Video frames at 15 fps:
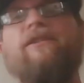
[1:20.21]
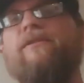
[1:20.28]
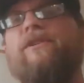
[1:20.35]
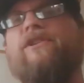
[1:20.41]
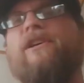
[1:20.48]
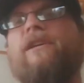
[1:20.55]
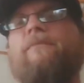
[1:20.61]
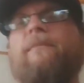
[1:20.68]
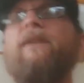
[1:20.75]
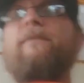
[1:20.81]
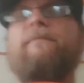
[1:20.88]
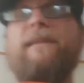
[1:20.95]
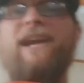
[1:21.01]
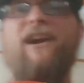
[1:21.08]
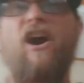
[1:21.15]
is you're going
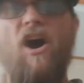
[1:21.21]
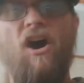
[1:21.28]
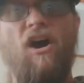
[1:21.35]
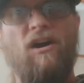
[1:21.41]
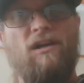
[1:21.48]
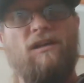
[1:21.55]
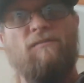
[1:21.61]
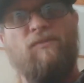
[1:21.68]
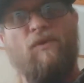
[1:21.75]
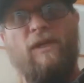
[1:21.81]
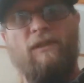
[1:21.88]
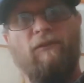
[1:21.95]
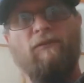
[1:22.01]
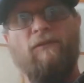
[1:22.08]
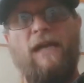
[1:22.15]
to make hard
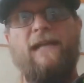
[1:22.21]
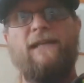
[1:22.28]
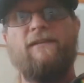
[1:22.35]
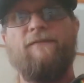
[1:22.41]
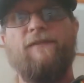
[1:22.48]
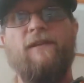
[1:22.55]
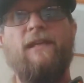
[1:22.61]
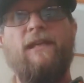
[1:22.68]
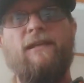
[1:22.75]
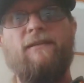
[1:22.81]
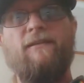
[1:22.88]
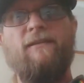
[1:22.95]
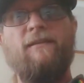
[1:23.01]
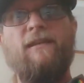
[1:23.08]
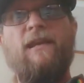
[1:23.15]
boiled rice for
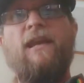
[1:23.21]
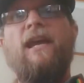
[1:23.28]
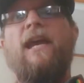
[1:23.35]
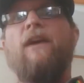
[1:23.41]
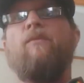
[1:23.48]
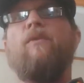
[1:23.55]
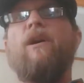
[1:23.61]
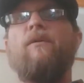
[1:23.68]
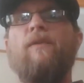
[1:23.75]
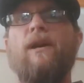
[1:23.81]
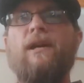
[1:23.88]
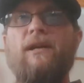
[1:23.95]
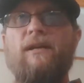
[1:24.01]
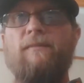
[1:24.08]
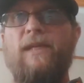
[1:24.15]
this. And what we're
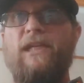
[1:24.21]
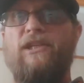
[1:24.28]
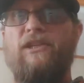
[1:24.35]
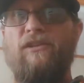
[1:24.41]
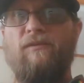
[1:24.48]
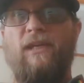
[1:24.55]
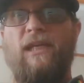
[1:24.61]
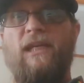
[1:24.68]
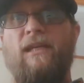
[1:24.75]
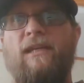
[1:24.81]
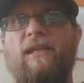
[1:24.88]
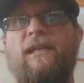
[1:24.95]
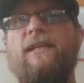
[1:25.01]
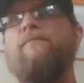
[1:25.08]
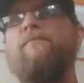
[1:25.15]
going to be doing
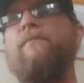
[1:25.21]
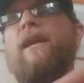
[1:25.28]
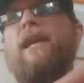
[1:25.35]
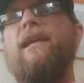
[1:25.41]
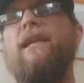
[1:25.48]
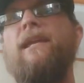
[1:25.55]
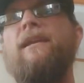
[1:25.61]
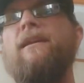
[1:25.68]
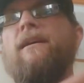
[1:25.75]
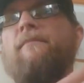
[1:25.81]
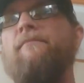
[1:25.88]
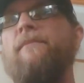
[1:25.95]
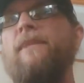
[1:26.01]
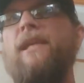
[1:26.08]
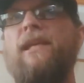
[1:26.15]
is making a
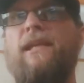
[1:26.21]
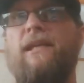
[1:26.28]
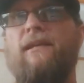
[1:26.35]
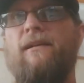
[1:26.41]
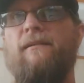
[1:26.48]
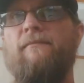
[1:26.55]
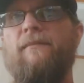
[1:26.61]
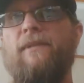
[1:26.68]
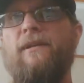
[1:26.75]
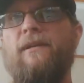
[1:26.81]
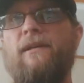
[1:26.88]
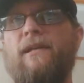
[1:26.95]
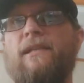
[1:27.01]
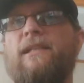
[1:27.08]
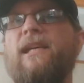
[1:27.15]
medium
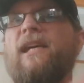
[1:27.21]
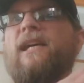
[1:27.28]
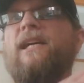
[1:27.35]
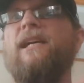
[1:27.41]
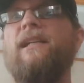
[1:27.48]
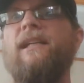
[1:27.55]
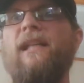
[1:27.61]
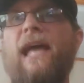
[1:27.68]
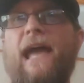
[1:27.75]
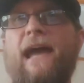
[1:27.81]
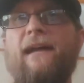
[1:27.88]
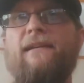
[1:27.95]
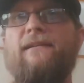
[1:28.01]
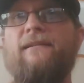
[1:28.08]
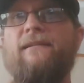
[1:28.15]
to
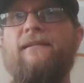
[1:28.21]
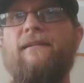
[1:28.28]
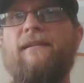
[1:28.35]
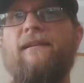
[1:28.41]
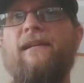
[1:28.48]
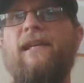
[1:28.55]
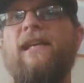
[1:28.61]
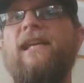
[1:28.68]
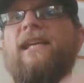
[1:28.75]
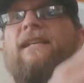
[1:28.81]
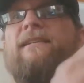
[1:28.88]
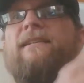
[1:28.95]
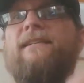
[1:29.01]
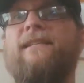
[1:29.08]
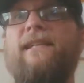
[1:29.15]
collect
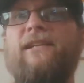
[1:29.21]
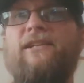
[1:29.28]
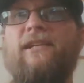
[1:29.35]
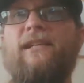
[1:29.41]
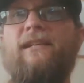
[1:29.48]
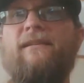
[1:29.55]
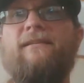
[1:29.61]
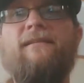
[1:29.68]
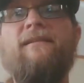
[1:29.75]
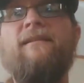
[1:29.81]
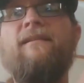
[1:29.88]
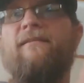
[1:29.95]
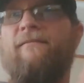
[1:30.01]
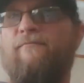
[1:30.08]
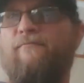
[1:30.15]
indigenous
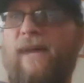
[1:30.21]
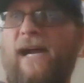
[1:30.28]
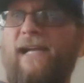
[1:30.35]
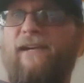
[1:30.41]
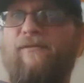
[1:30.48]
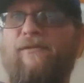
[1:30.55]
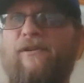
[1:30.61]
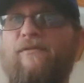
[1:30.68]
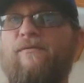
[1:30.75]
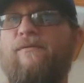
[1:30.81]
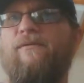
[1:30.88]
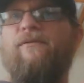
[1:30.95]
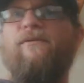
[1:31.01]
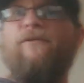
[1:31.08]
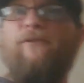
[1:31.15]

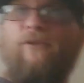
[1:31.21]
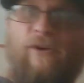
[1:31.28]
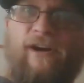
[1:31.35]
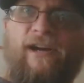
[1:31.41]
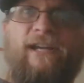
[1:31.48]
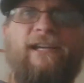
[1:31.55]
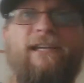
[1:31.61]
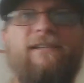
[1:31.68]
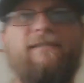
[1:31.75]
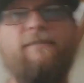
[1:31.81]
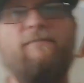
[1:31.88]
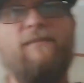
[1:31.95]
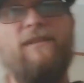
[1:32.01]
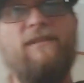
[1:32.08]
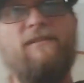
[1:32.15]

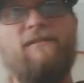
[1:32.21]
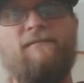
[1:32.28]
microorganisms.